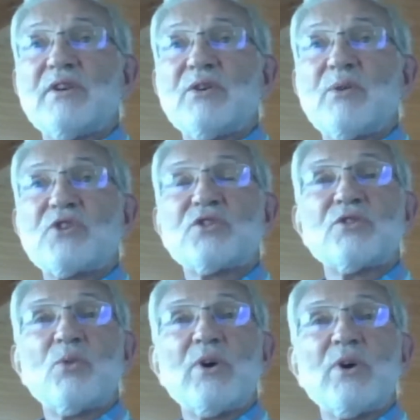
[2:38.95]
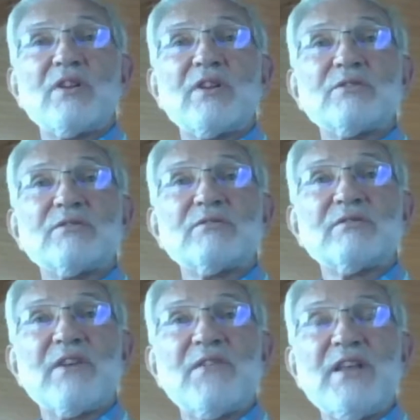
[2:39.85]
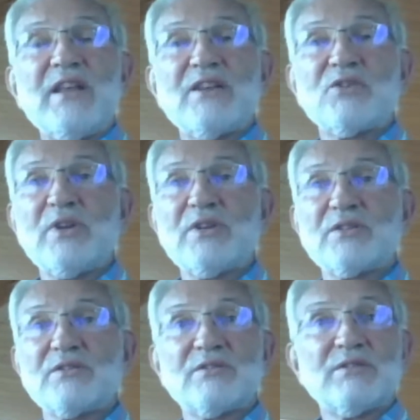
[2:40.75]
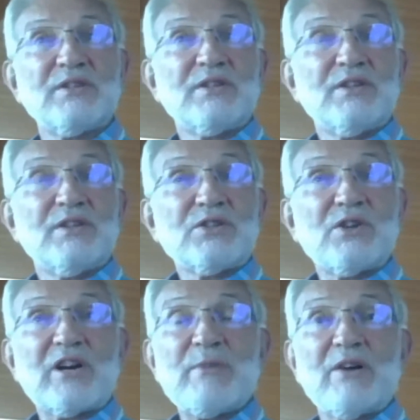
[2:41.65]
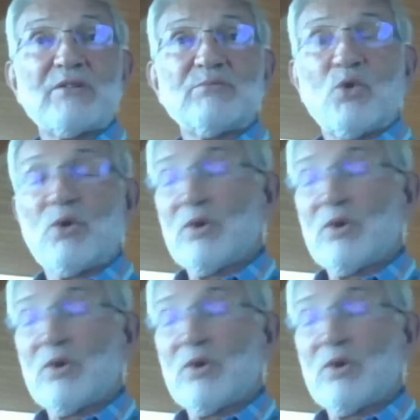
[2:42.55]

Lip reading: question to Will, and at the end we can talk about more